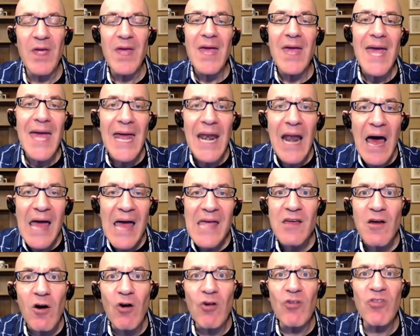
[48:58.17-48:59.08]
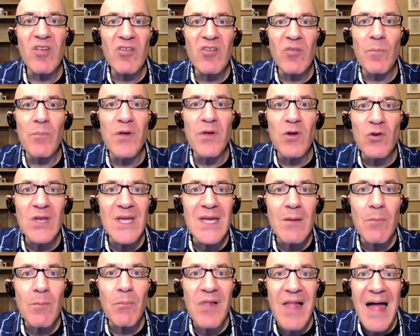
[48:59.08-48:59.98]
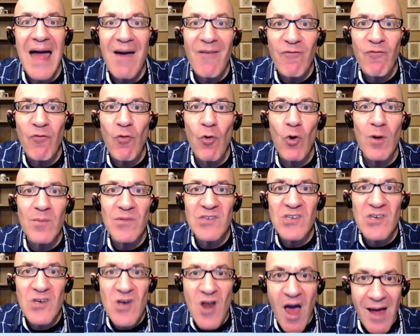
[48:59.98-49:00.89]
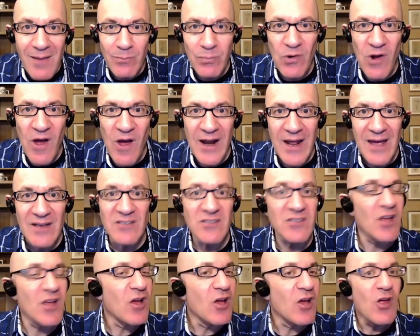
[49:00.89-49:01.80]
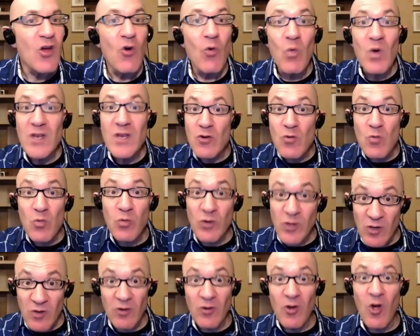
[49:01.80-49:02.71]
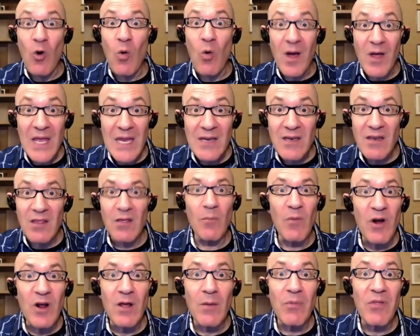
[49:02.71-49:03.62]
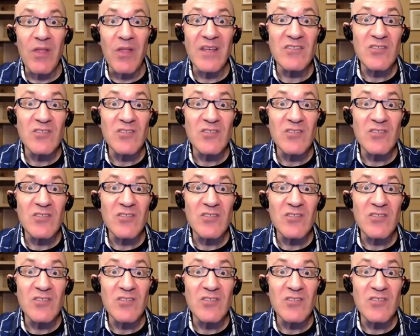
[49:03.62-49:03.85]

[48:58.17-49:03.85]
And I call this building platforms, not products. When you go into the marketplace,